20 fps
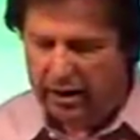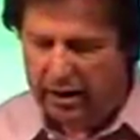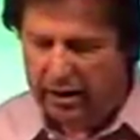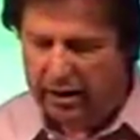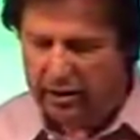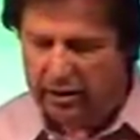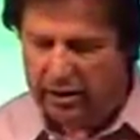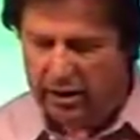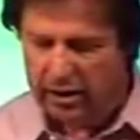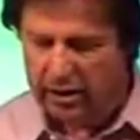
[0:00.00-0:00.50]

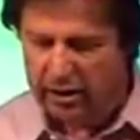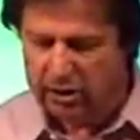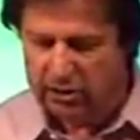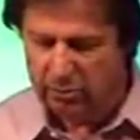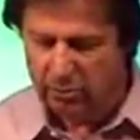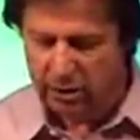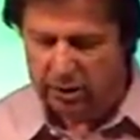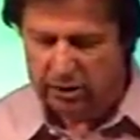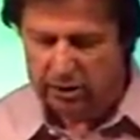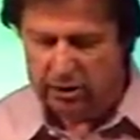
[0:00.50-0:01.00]
and sharing some
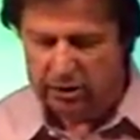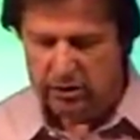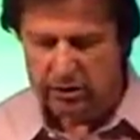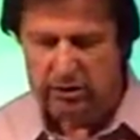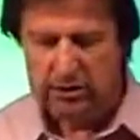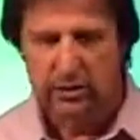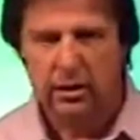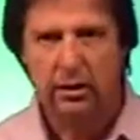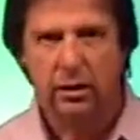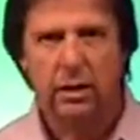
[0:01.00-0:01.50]

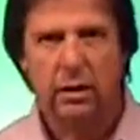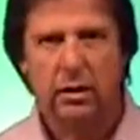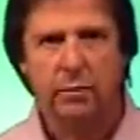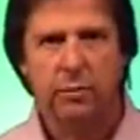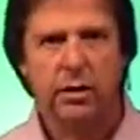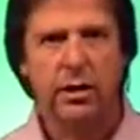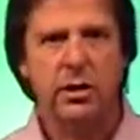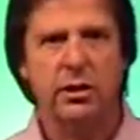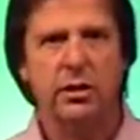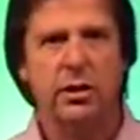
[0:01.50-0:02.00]
lunches.
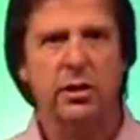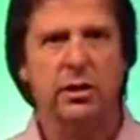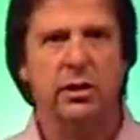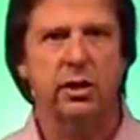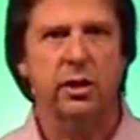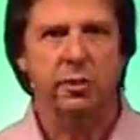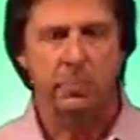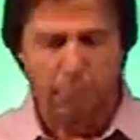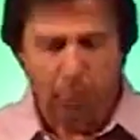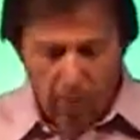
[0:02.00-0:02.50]
But here's this
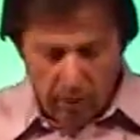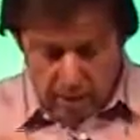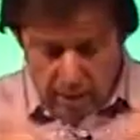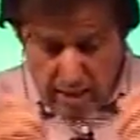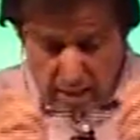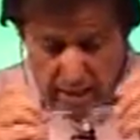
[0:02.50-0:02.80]
little boy.